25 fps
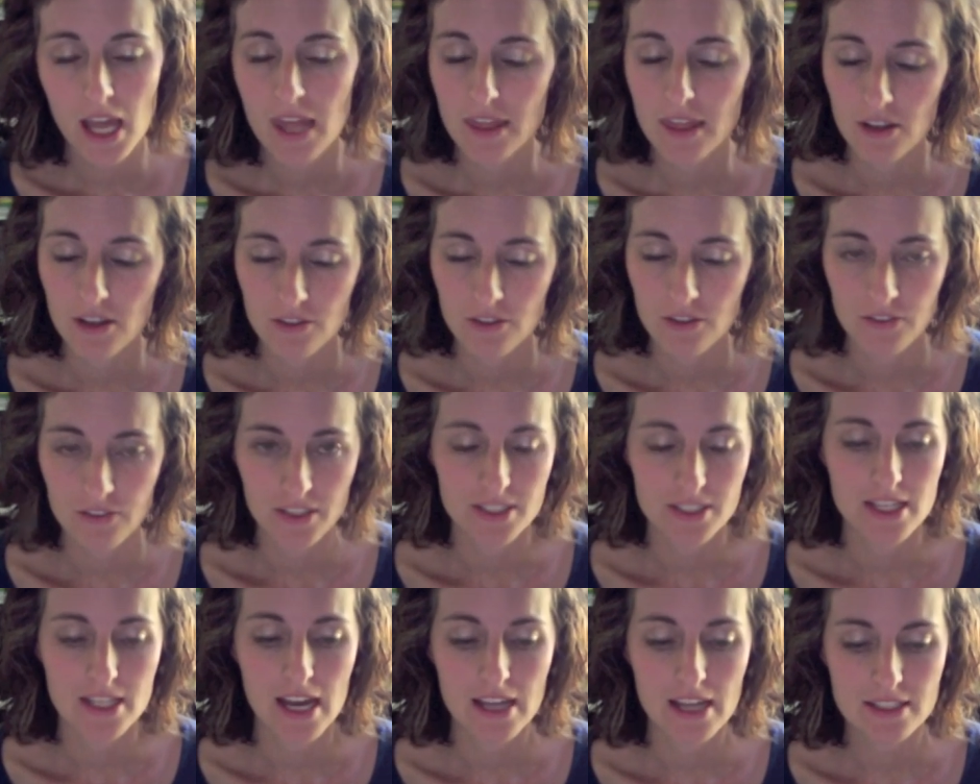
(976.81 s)
They're
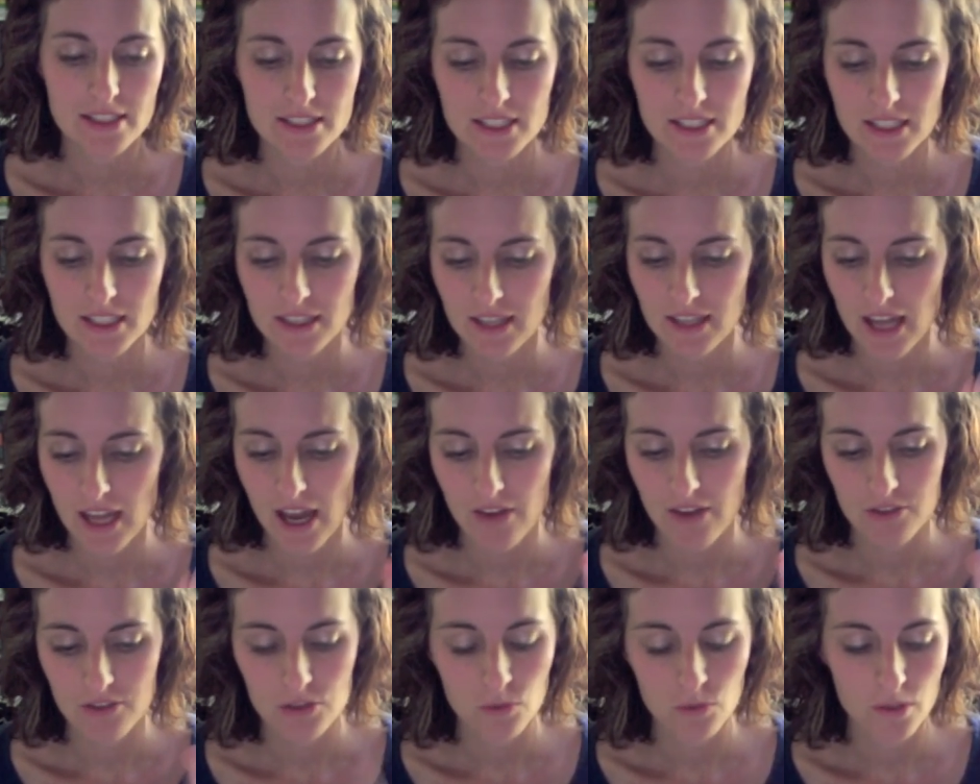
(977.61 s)
fantastic. They
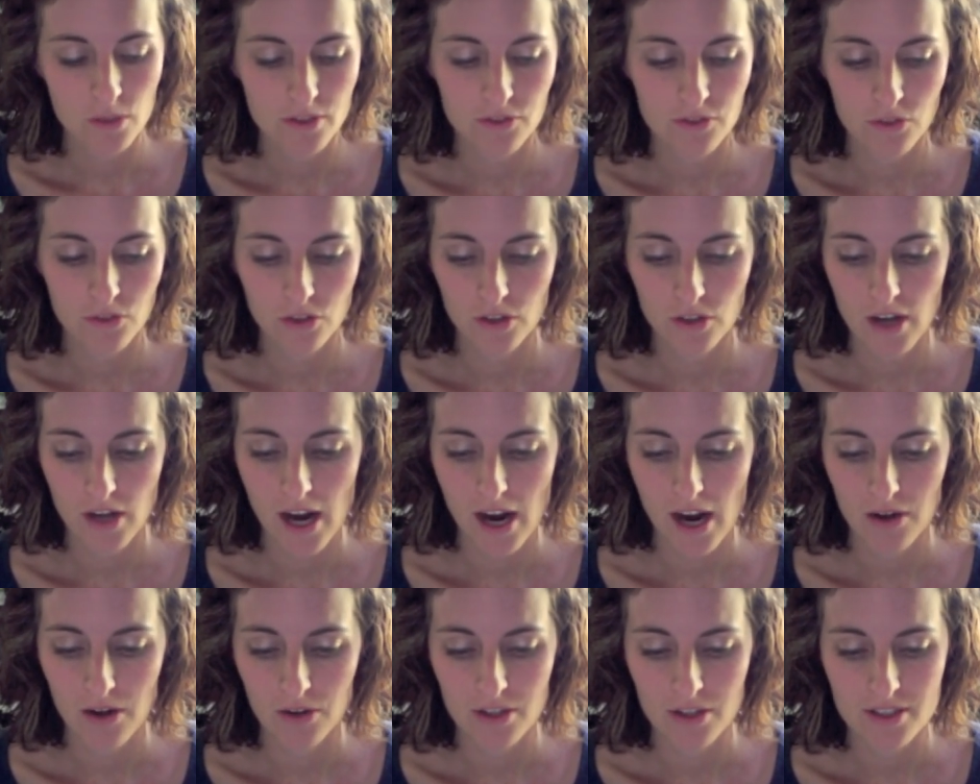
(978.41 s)
have
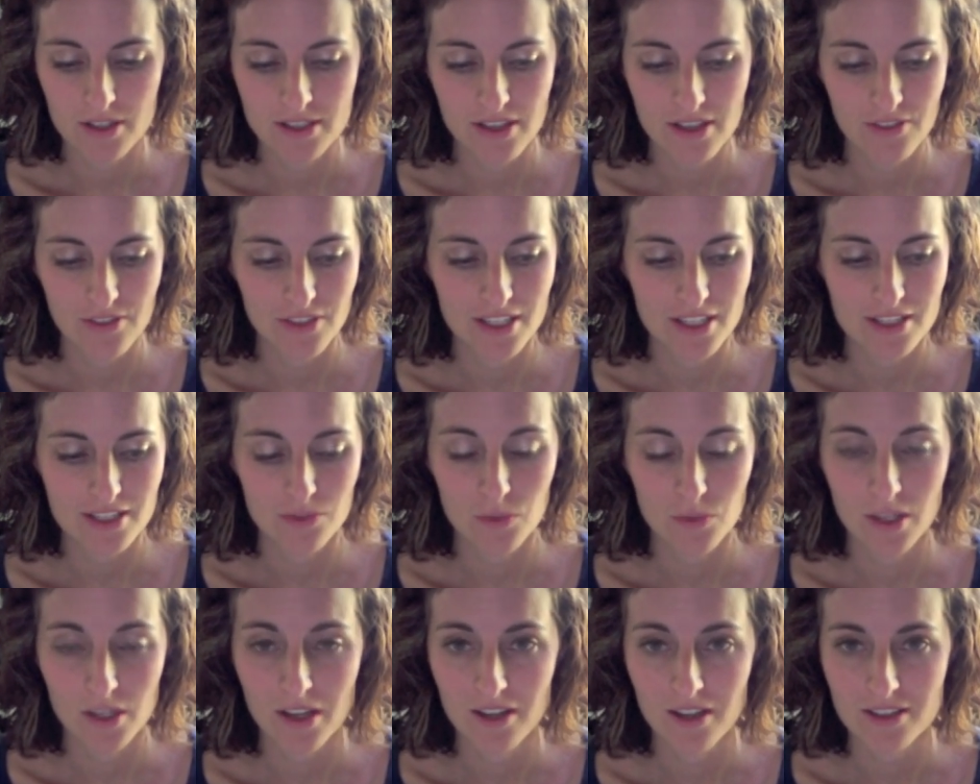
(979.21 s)
24-hour, 7 days a
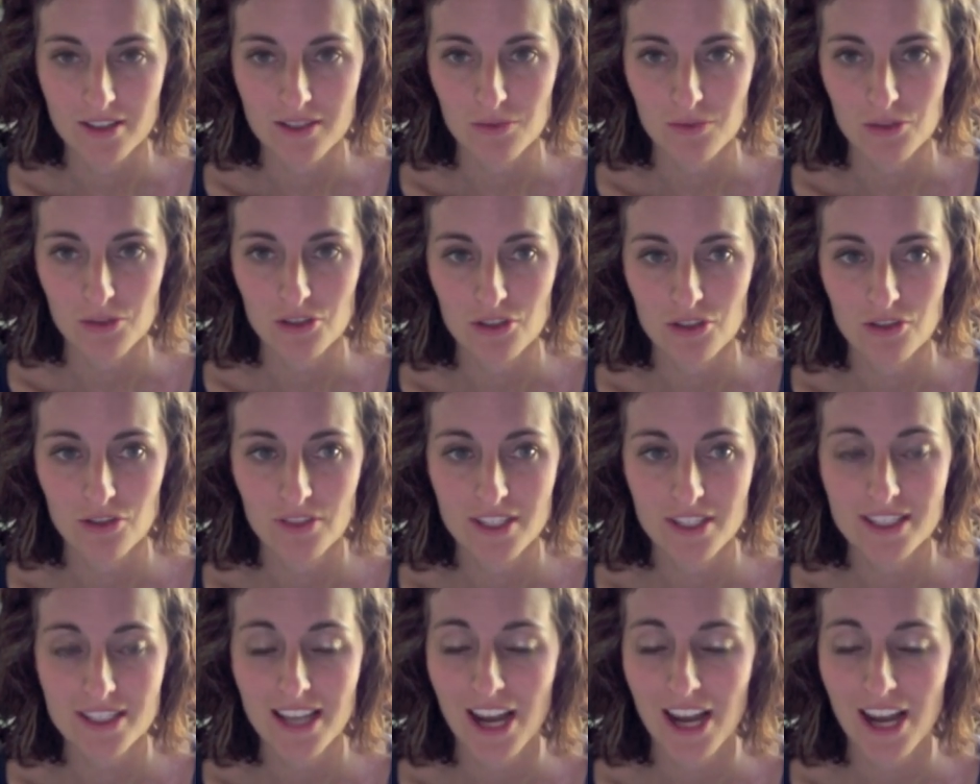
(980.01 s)
week customer service.